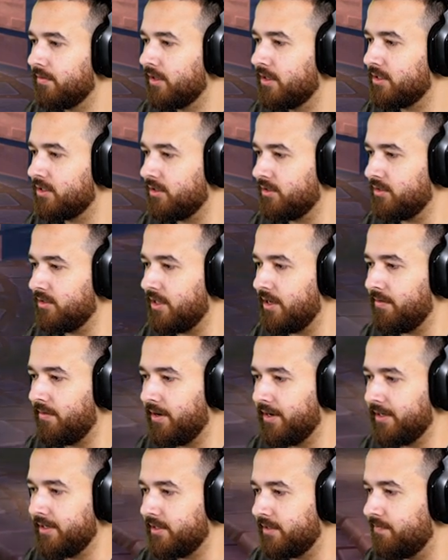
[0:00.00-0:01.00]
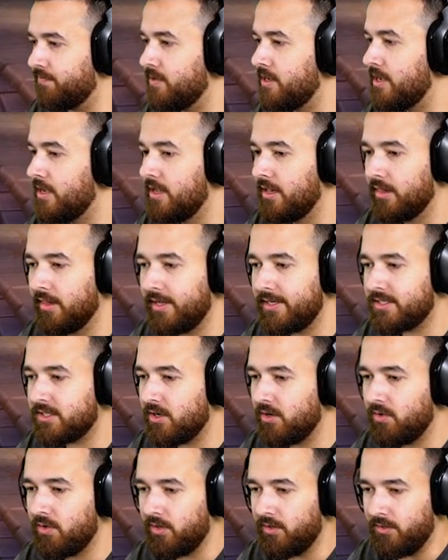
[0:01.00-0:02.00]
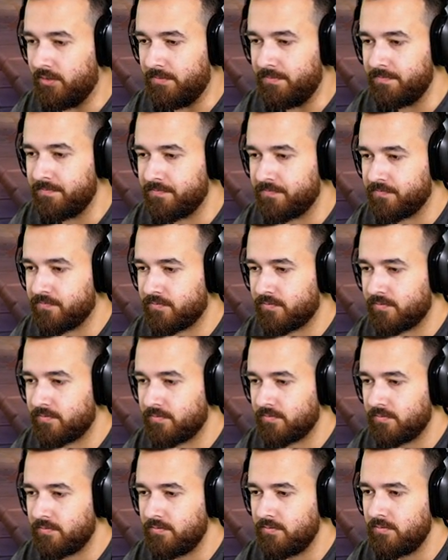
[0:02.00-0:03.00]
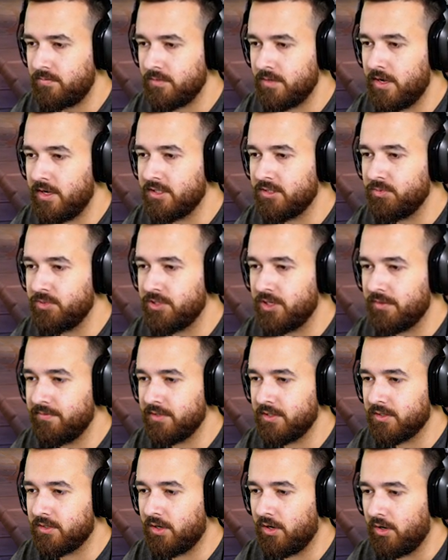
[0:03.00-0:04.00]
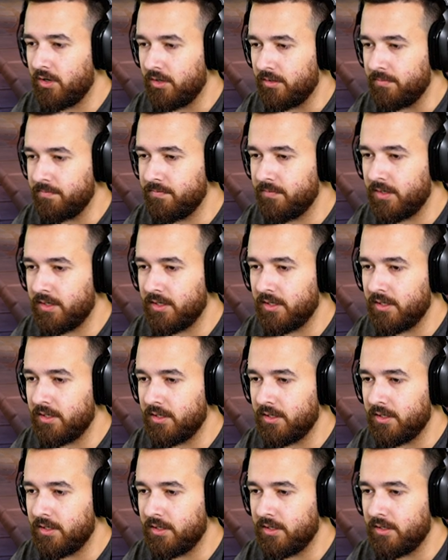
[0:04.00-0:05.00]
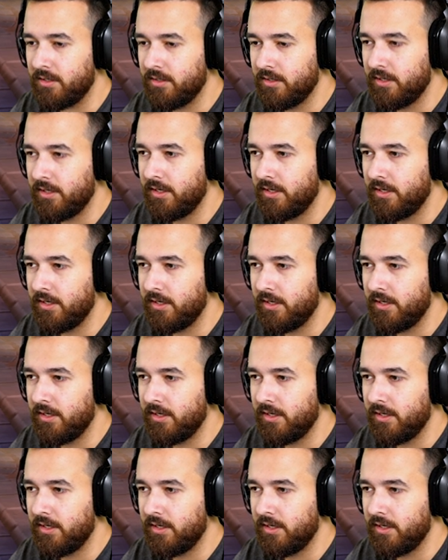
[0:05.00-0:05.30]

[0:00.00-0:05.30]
let's not do that right now. Let's go home. I'll switch over to column. Uh,